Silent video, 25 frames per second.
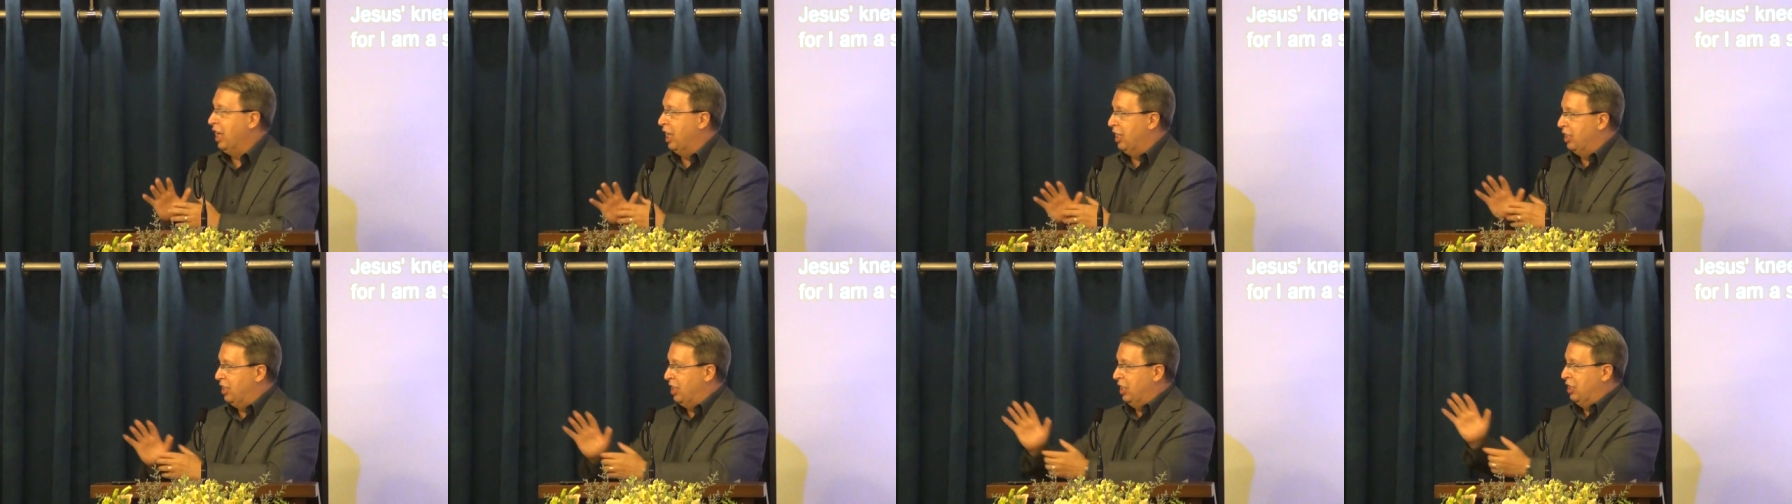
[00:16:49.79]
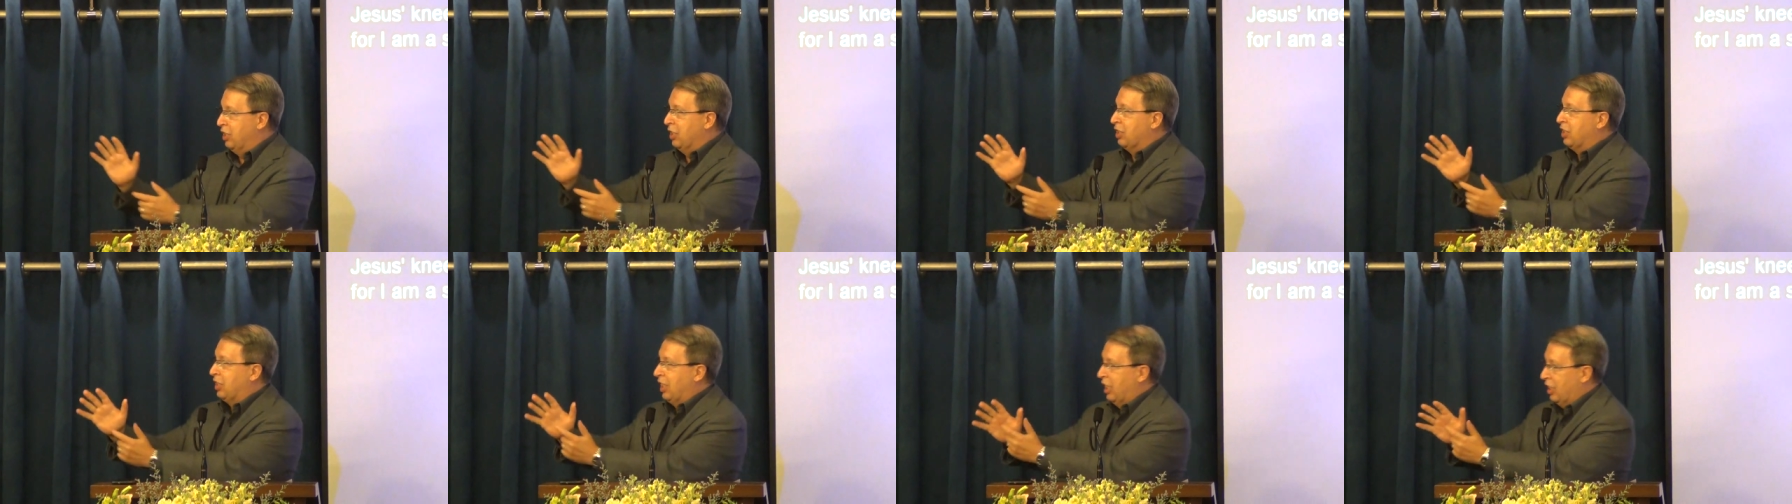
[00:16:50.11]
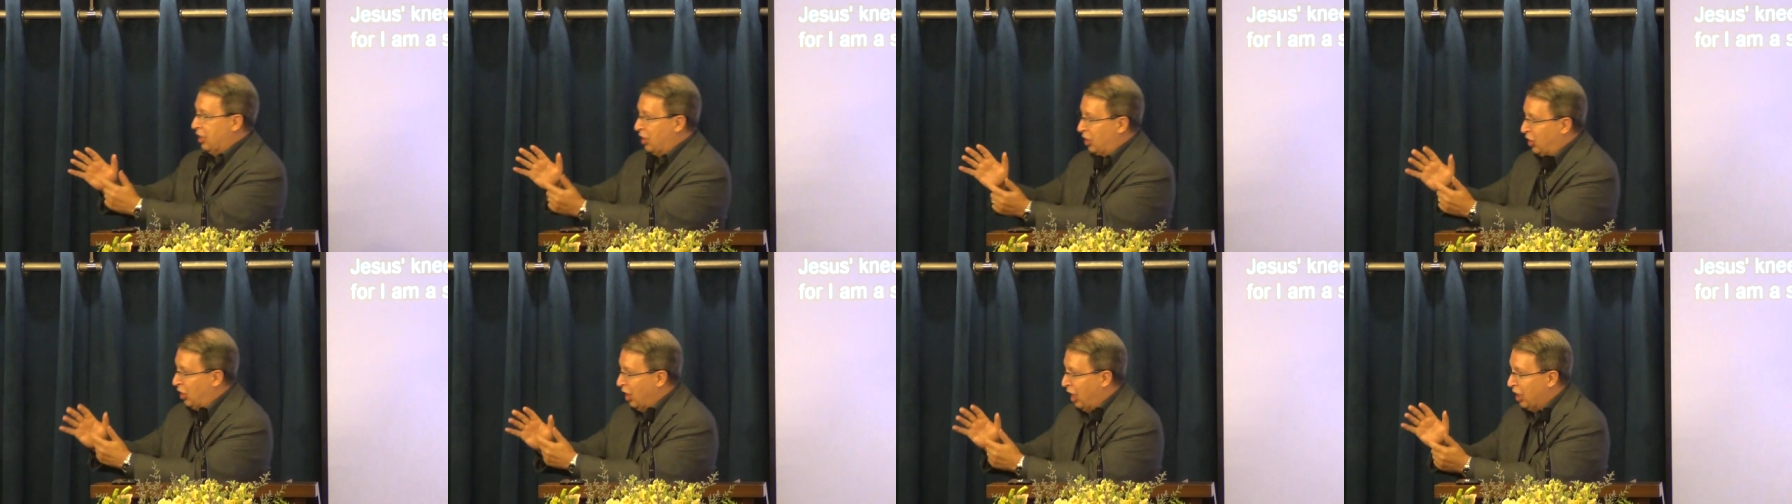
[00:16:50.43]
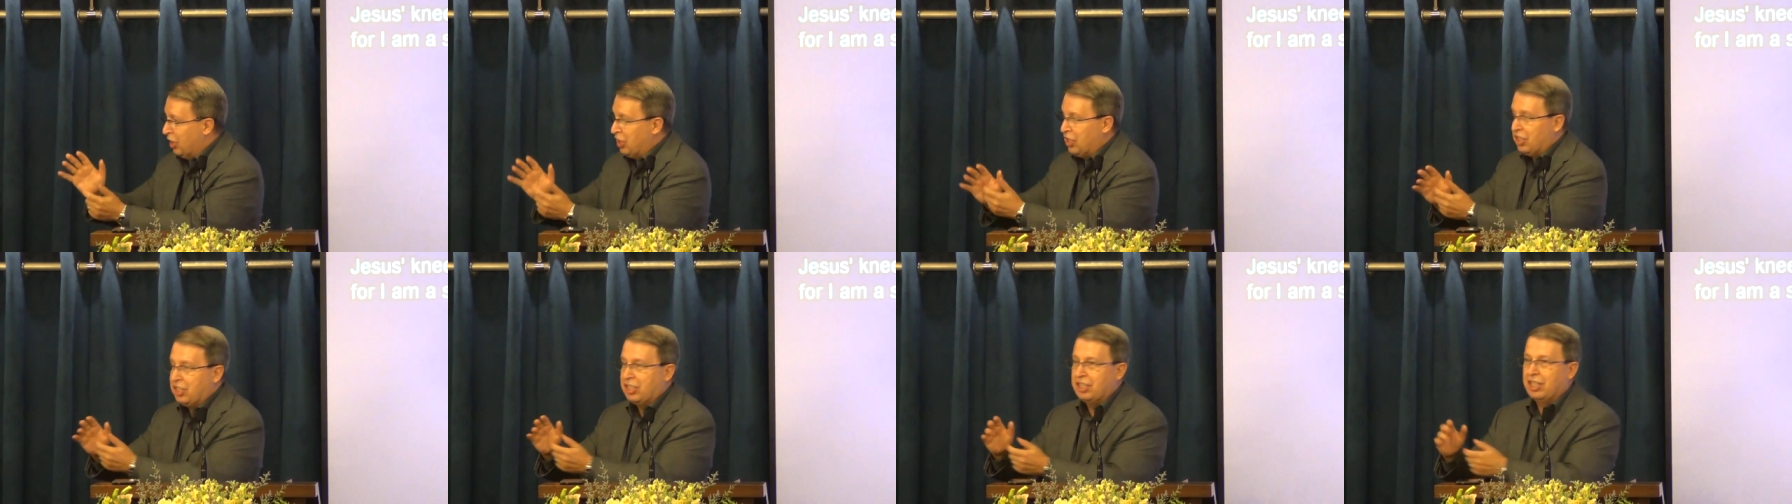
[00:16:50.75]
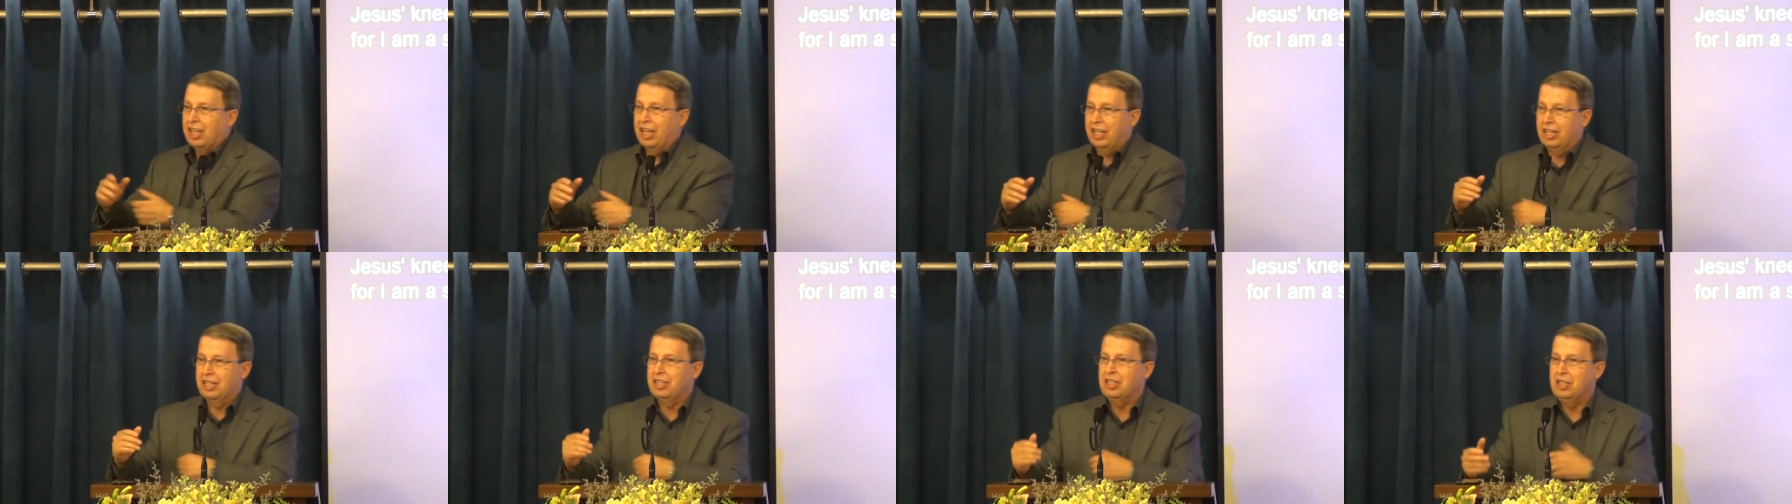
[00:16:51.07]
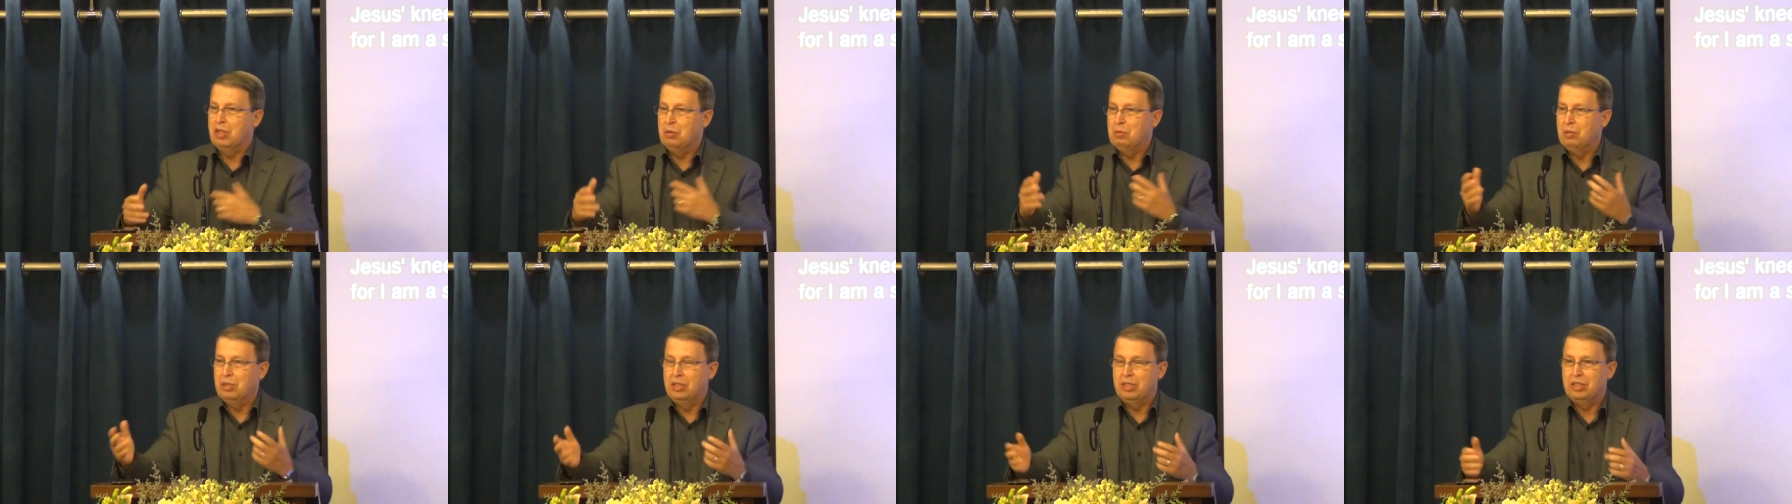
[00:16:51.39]
and Jesus says, touch, and
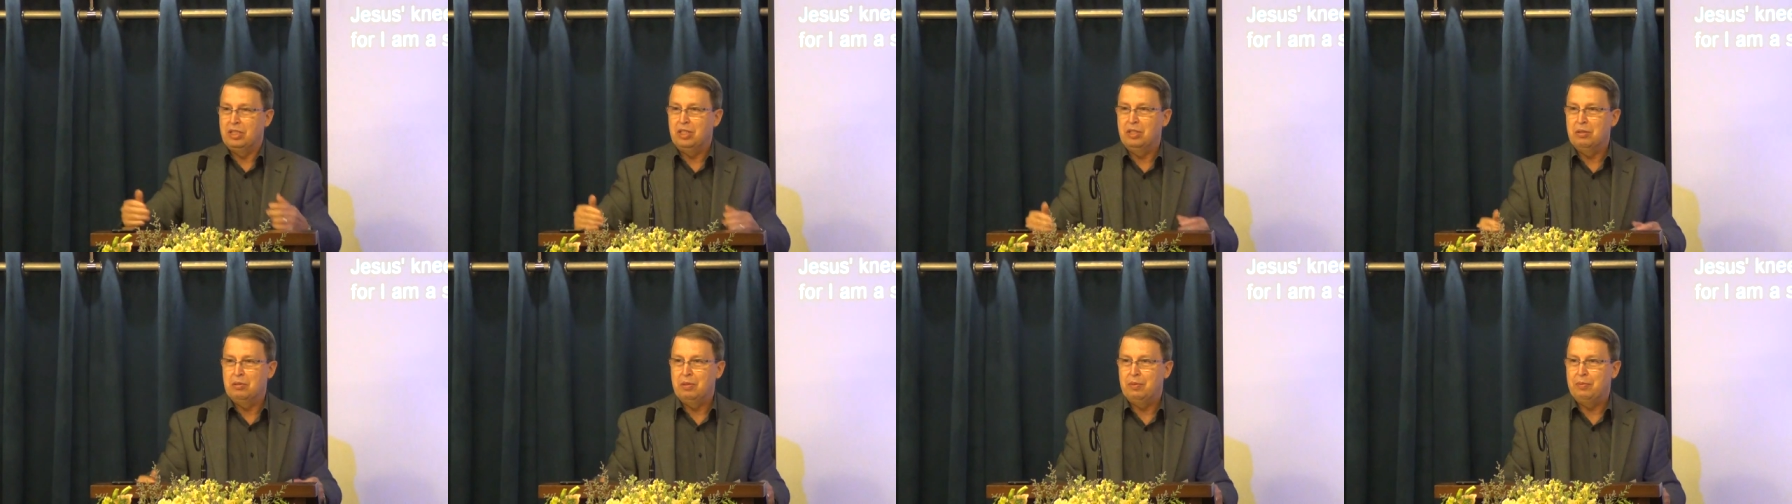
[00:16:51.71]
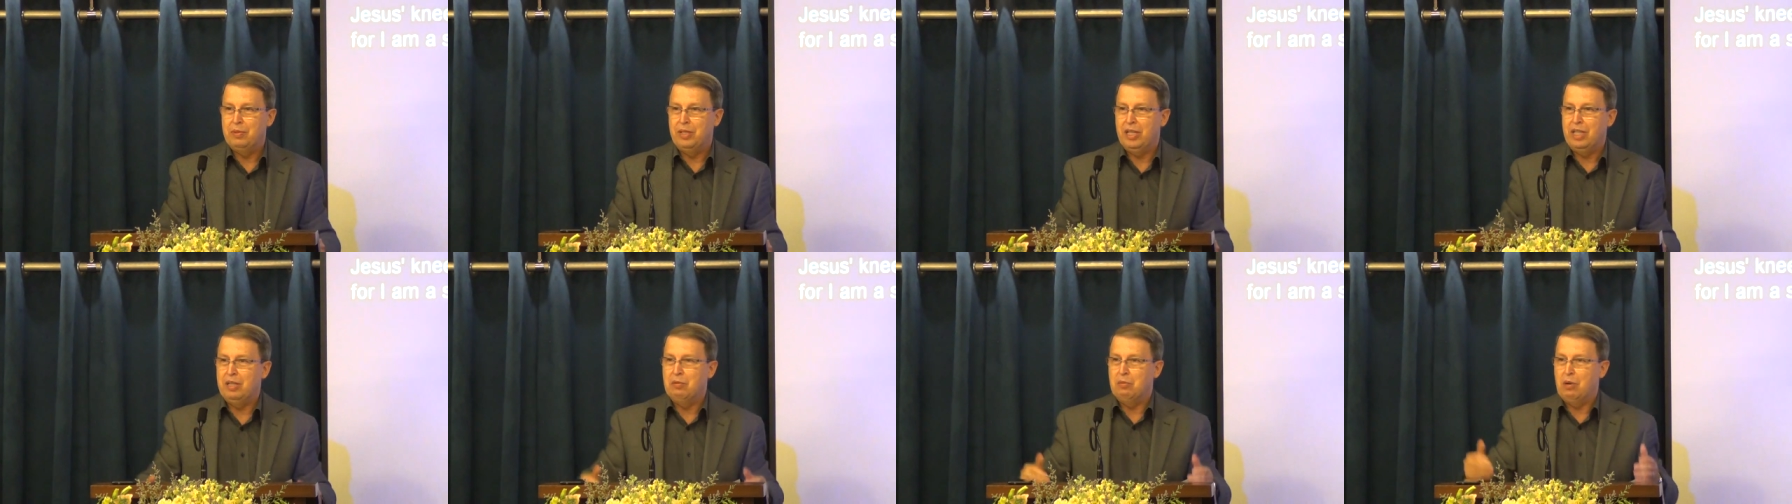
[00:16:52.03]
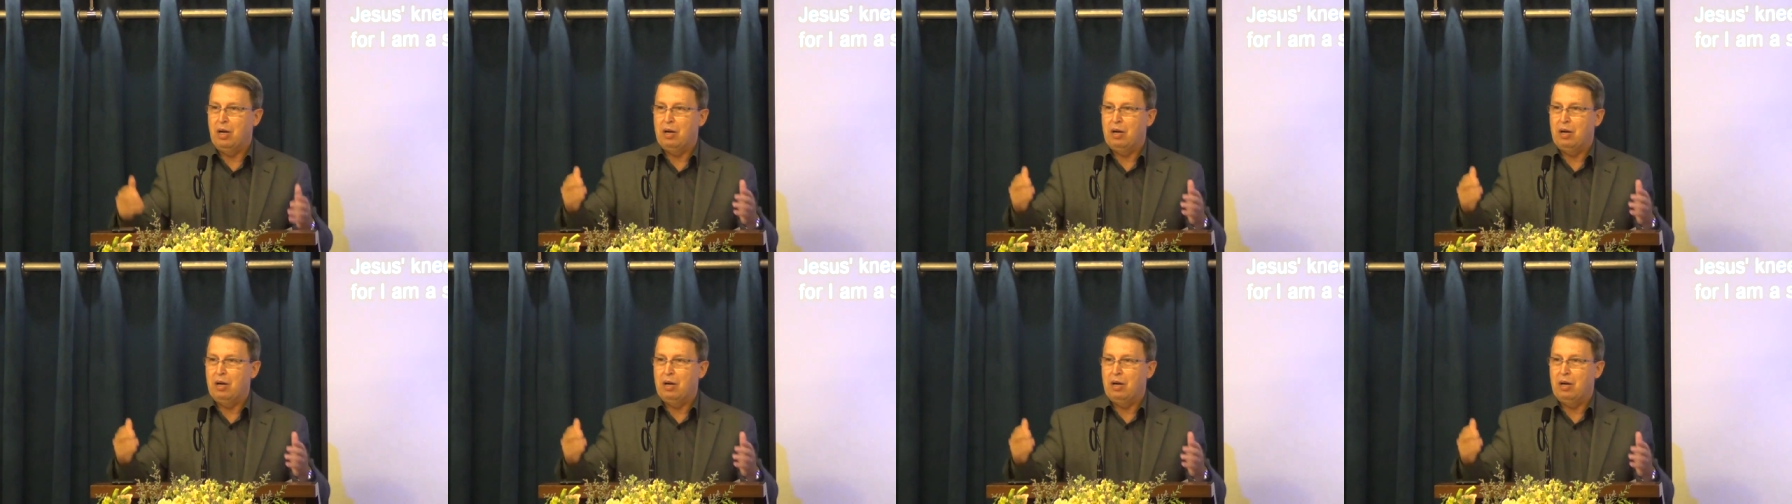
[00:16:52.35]
you will believe.